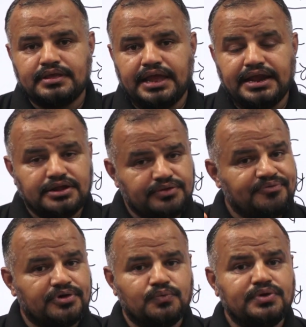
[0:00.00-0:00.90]
and if
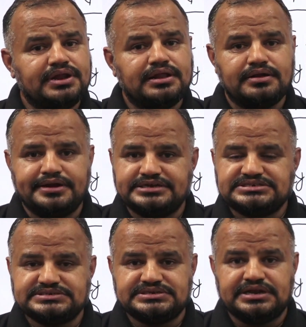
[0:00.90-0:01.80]
you are good in data
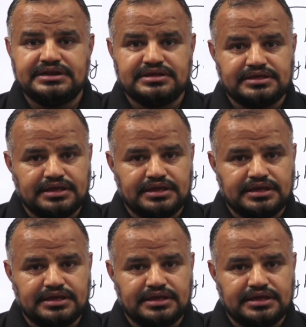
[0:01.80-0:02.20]
structure and